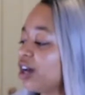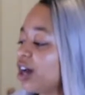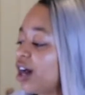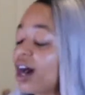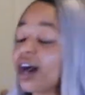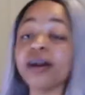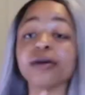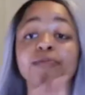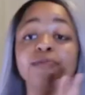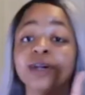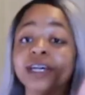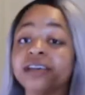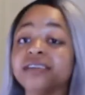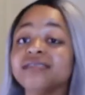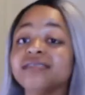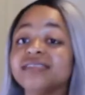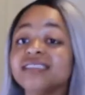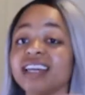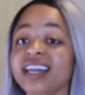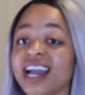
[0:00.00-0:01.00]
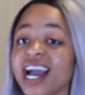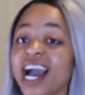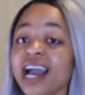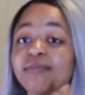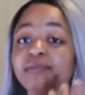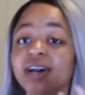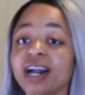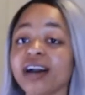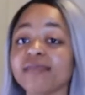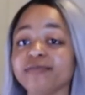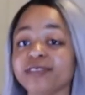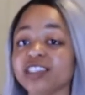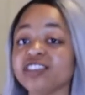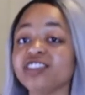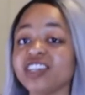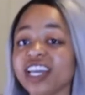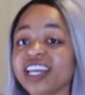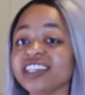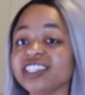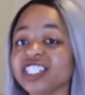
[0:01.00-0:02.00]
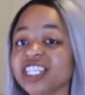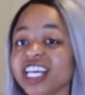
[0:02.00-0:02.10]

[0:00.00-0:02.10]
But I'm up to change